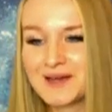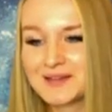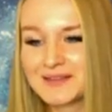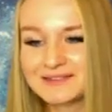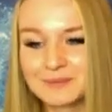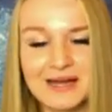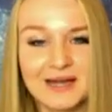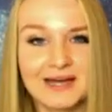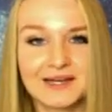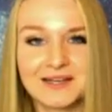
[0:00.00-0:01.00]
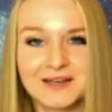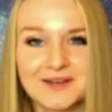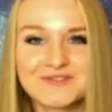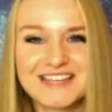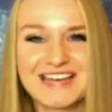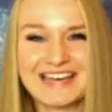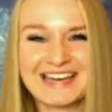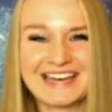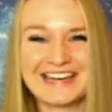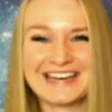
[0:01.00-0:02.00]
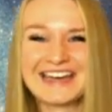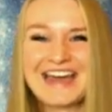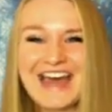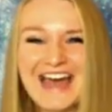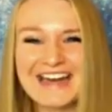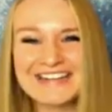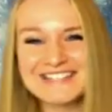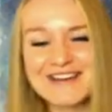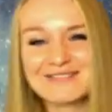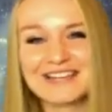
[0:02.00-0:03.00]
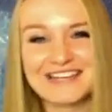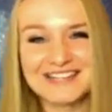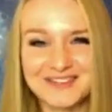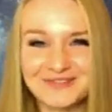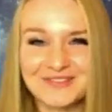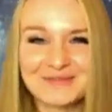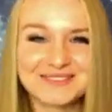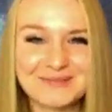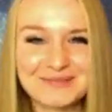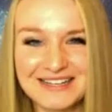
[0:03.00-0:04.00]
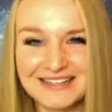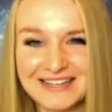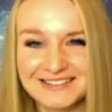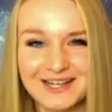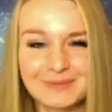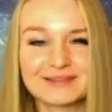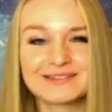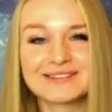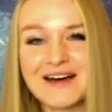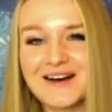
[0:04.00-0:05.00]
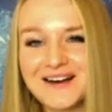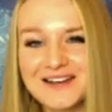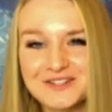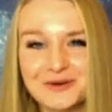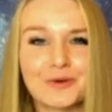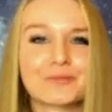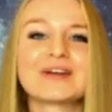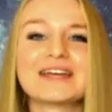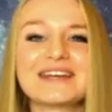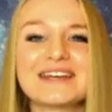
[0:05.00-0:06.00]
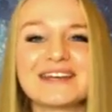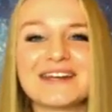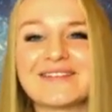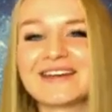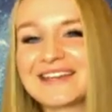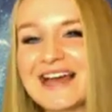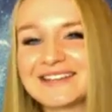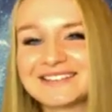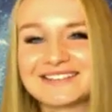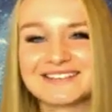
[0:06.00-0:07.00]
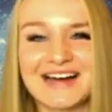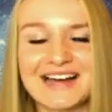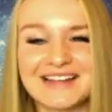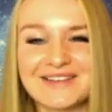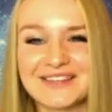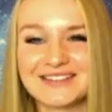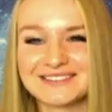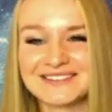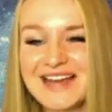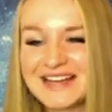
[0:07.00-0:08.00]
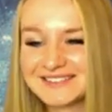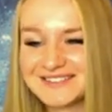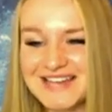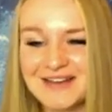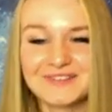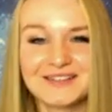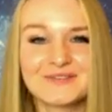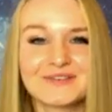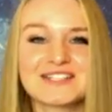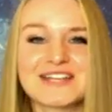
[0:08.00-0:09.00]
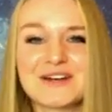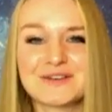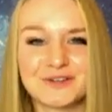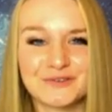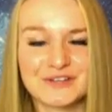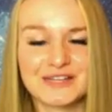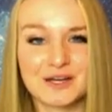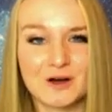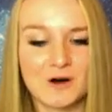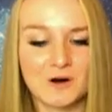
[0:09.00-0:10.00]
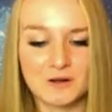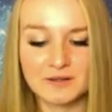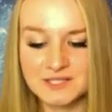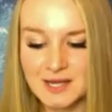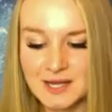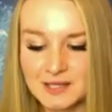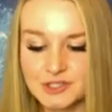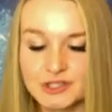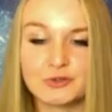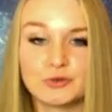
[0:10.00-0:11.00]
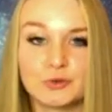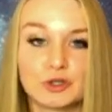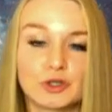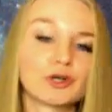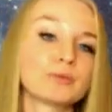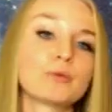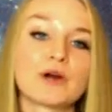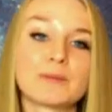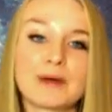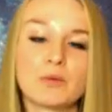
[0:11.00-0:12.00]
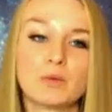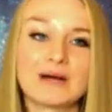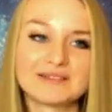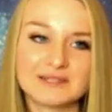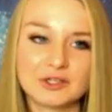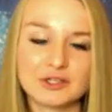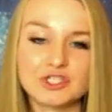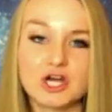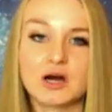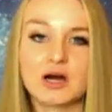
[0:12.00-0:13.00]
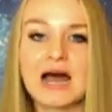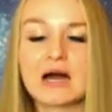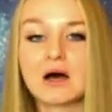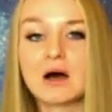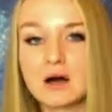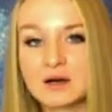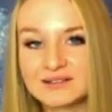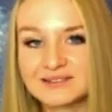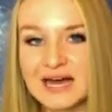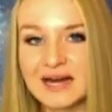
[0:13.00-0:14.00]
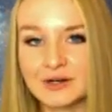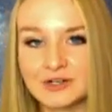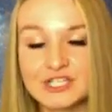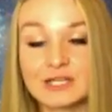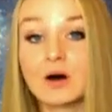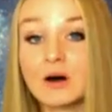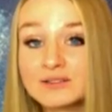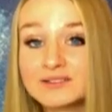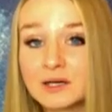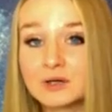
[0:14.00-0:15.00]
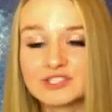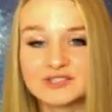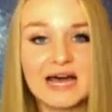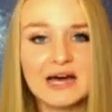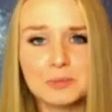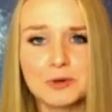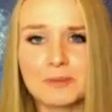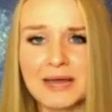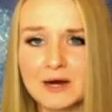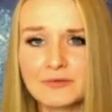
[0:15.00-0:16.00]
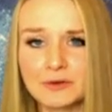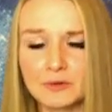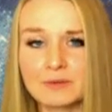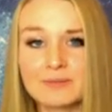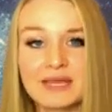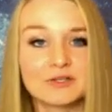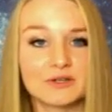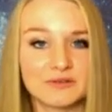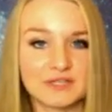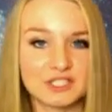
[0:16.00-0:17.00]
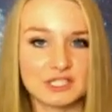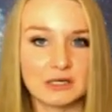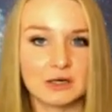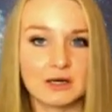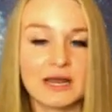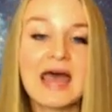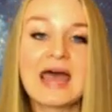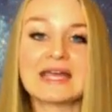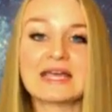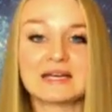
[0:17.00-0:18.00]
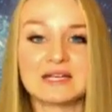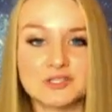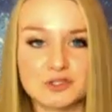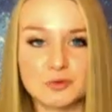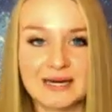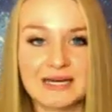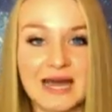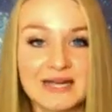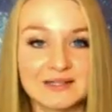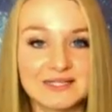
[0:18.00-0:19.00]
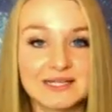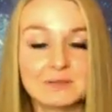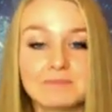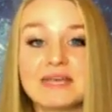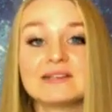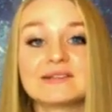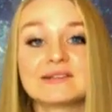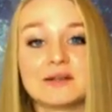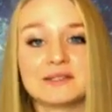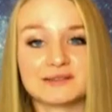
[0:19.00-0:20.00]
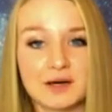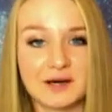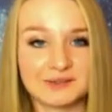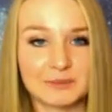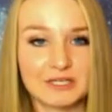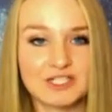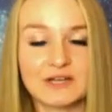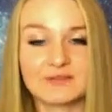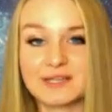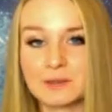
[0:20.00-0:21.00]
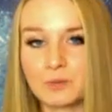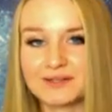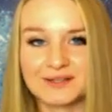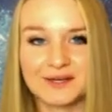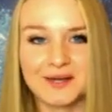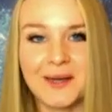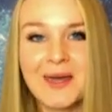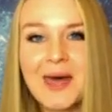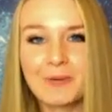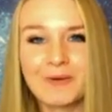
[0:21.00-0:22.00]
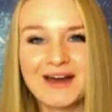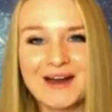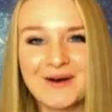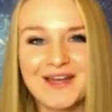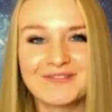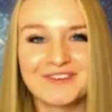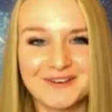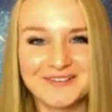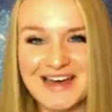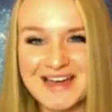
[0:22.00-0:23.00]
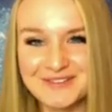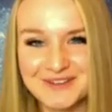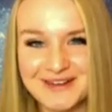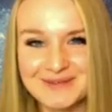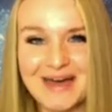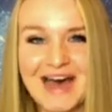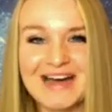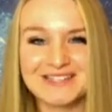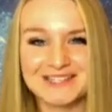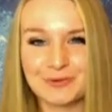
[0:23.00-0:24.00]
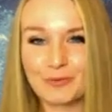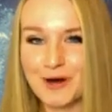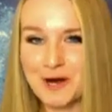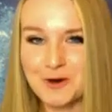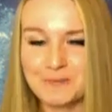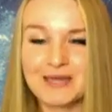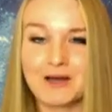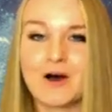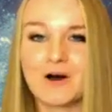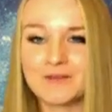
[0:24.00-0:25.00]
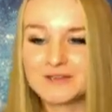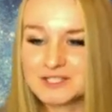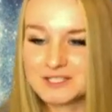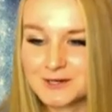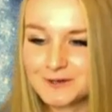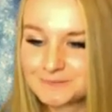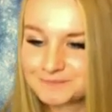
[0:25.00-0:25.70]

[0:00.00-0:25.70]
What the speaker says: That's my kind of gift. Anytime I get a gift from somebody that's like a massage or a reading, I'm like, yes, I love this. So definitely reach out if you're feeling called to learn more about what's in your chart, how to harness that energy, and also just how to prepare for the remainder of this year and into 2019 based on these cosmic shifts and what area of your life they're impacting and where you're being called this year.